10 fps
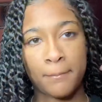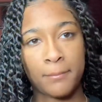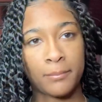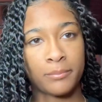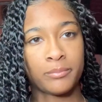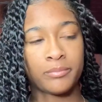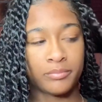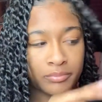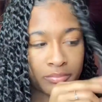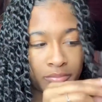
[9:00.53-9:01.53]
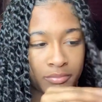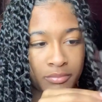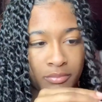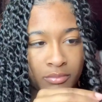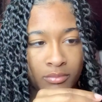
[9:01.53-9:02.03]
me tell y'all.
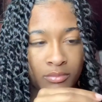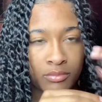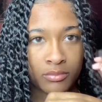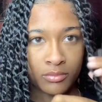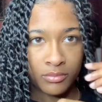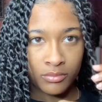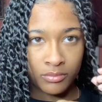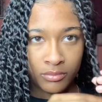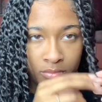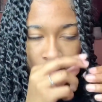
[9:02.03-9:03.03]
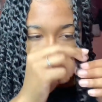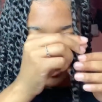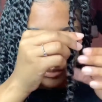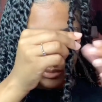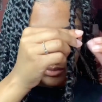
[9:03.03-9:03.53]
Y'all
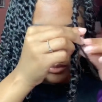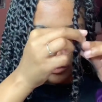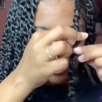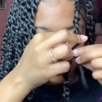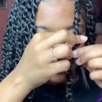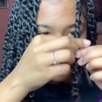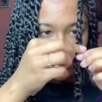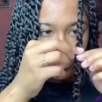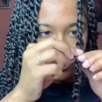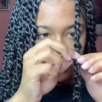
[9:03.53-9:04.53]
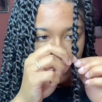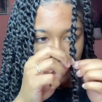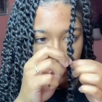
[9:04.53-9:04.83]
know, and y'all probably was already thinking